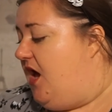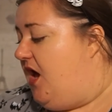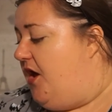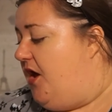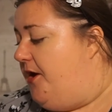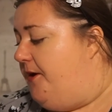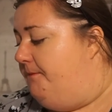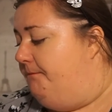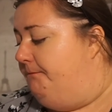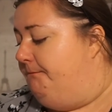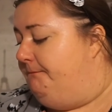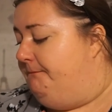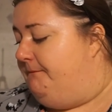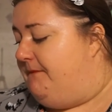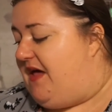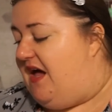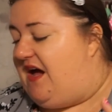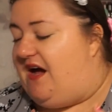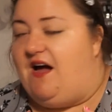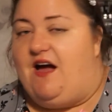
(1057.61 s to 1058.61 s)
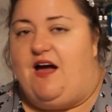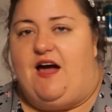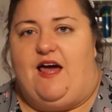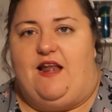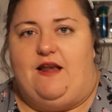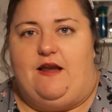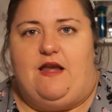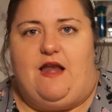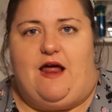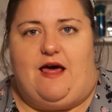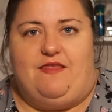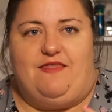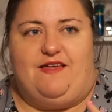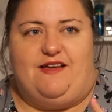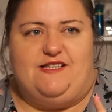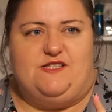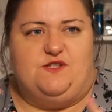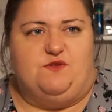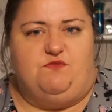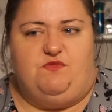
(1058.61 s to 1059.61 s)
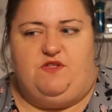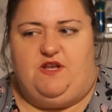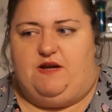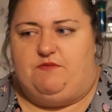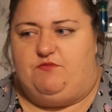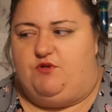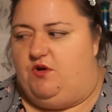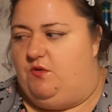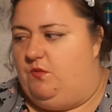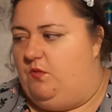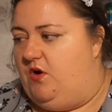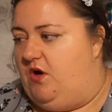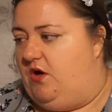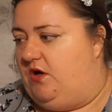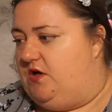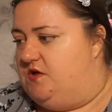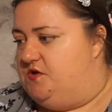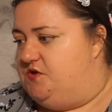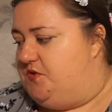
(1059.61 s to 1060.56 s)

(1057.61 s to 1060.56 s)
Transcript: And that is something I'm going to work on.